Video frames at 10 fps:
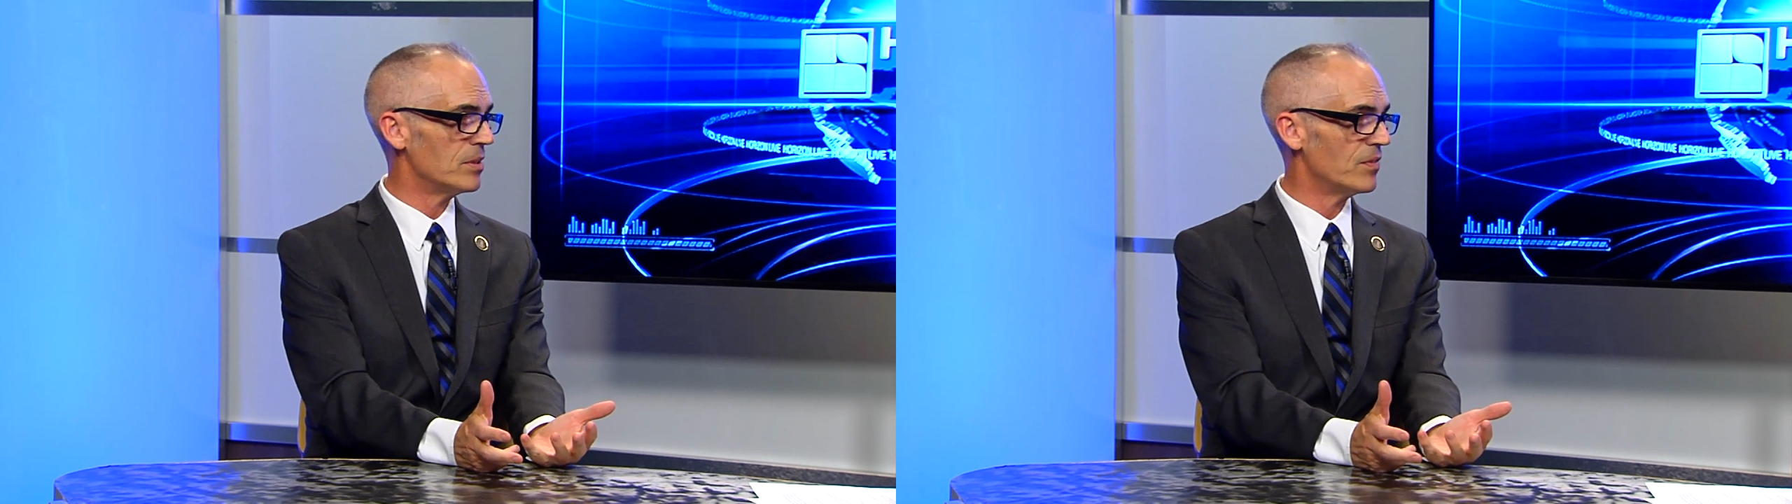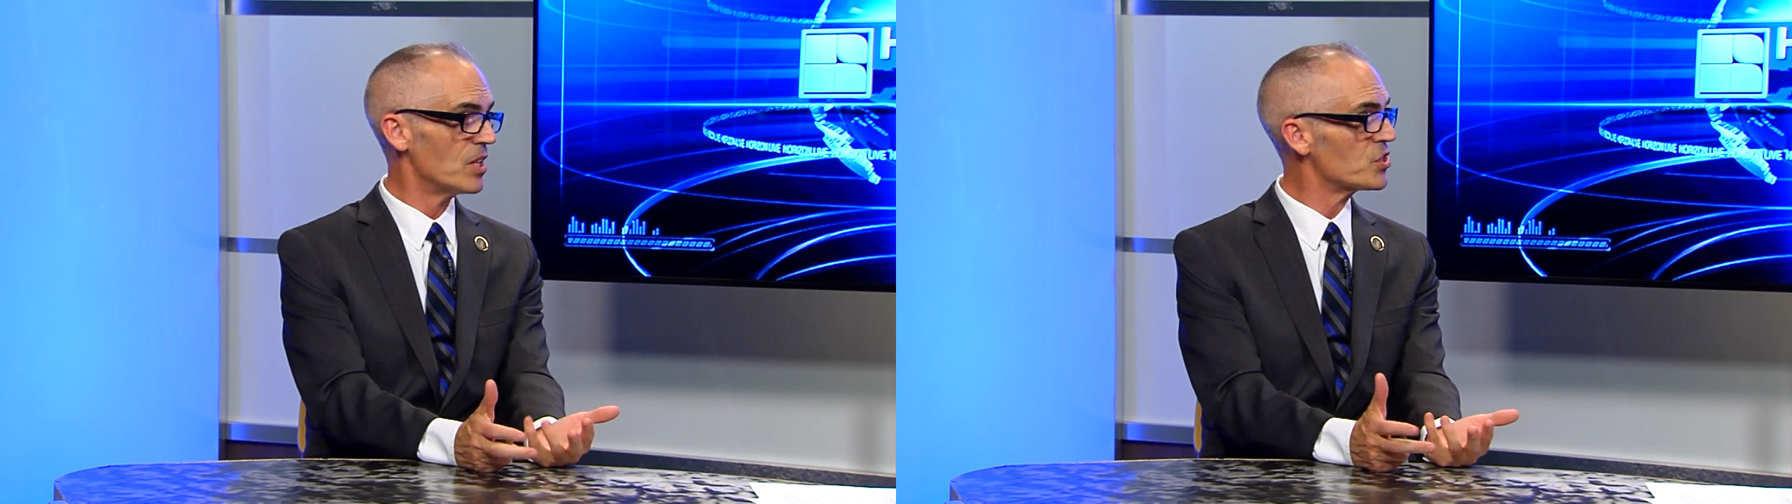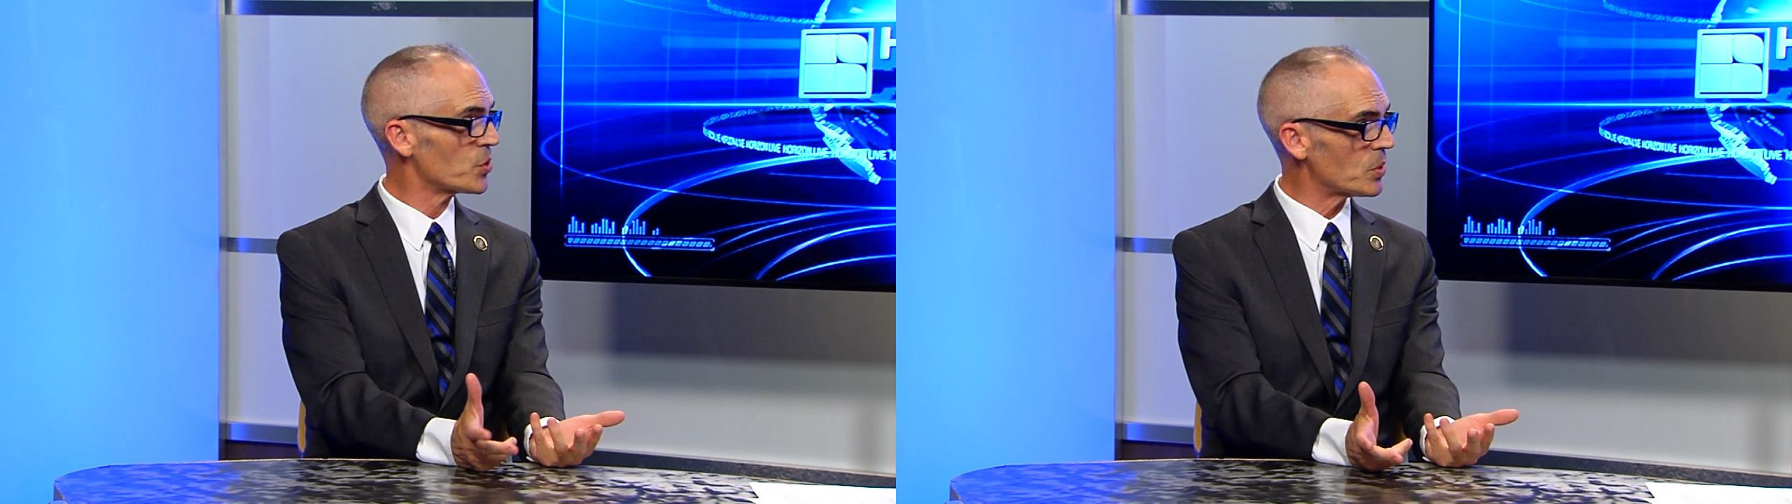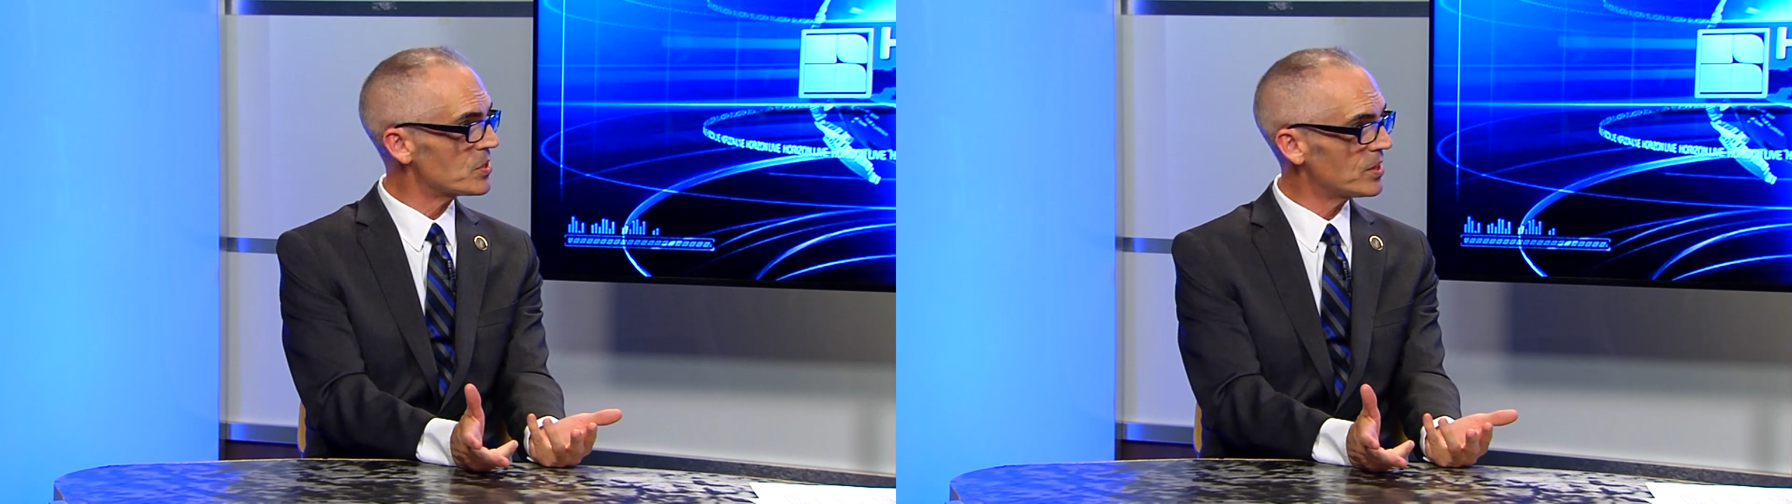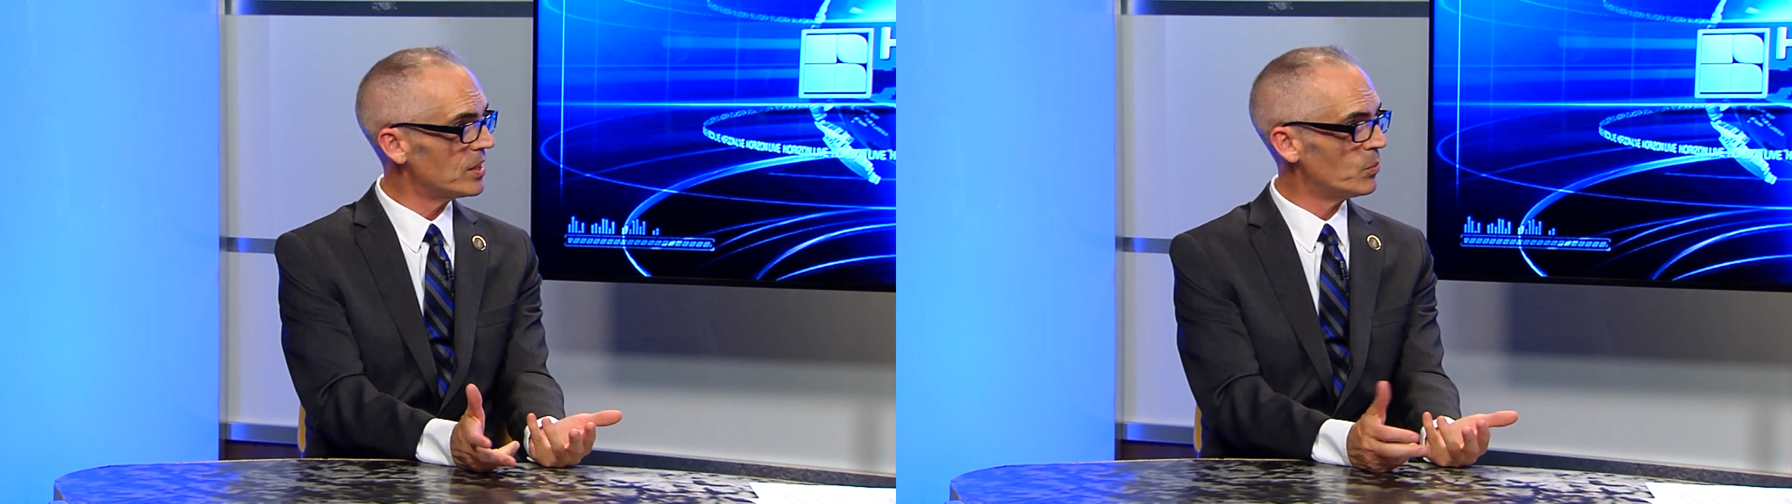of
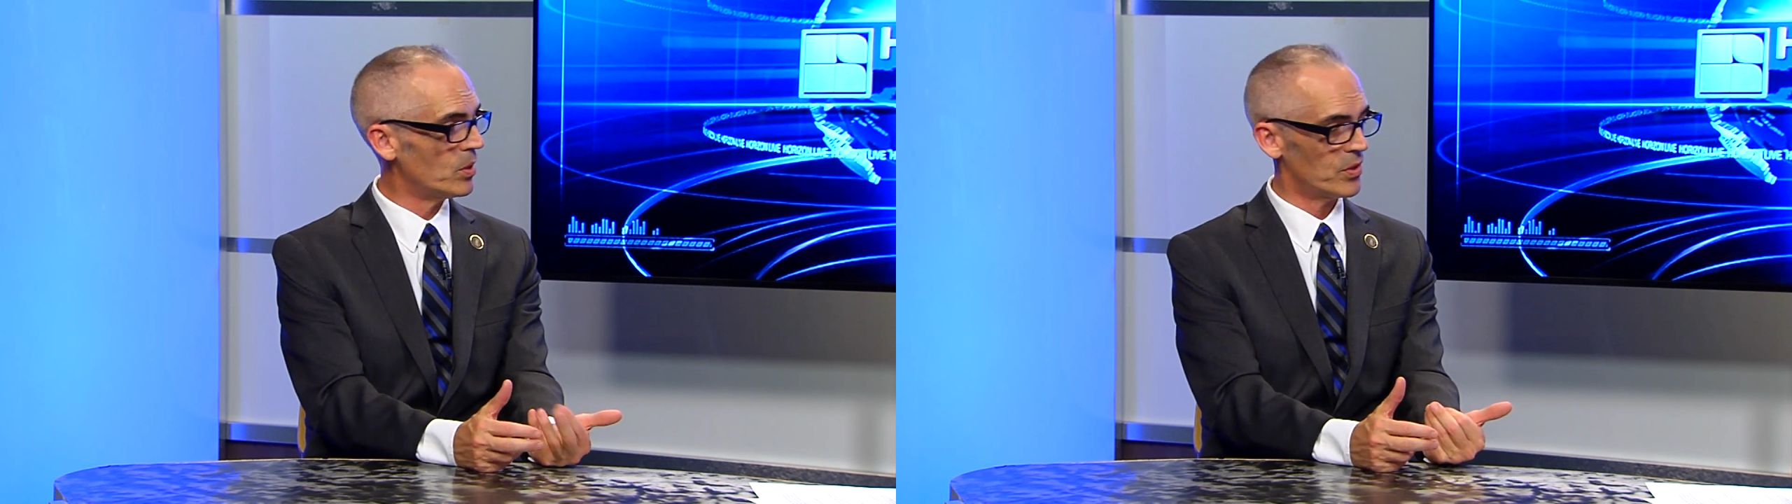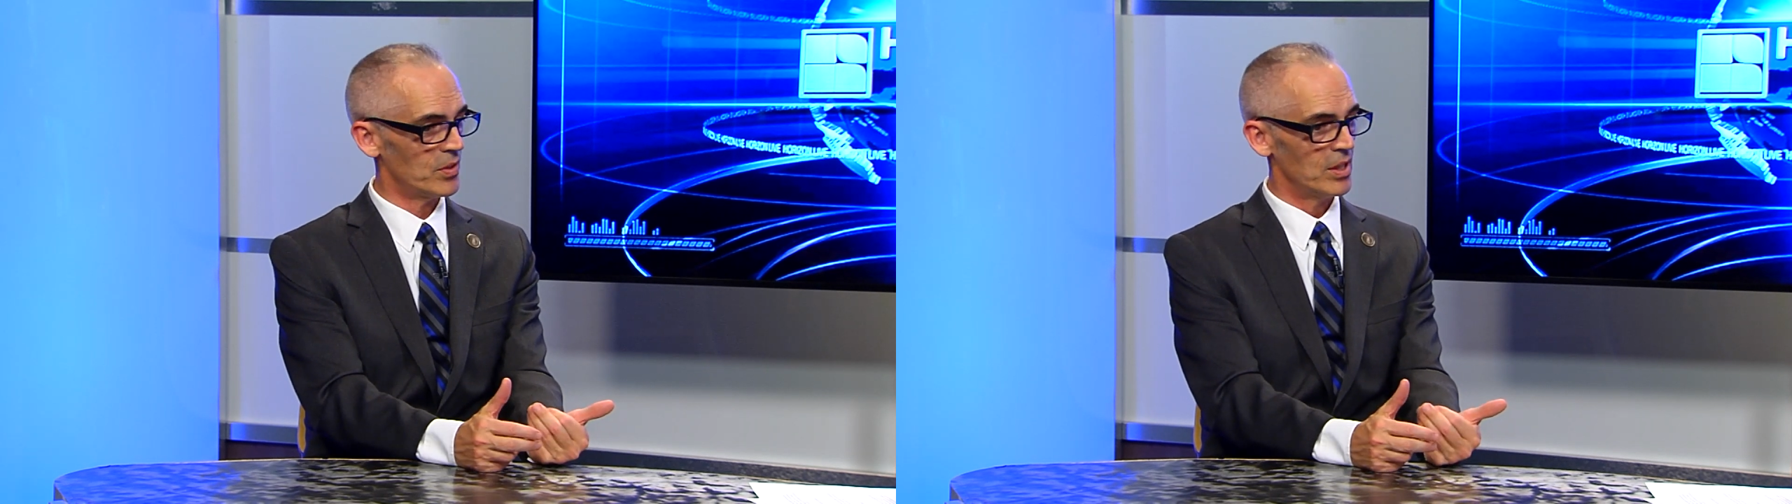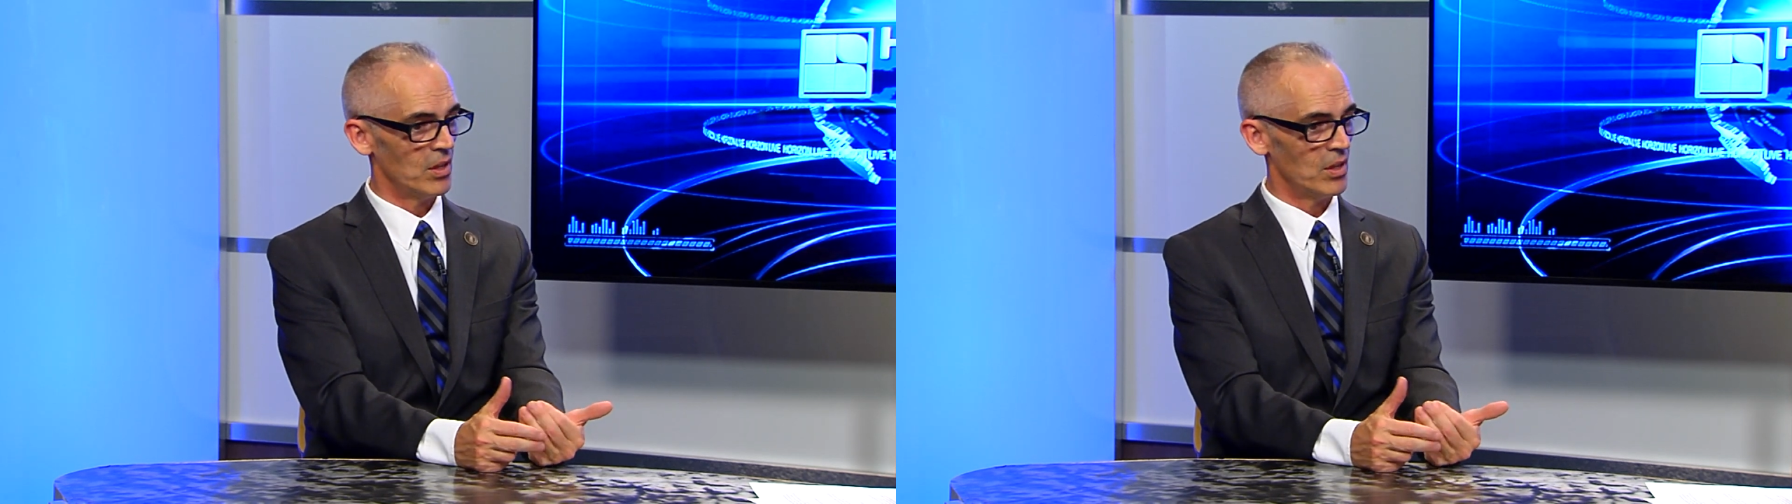uncertainty with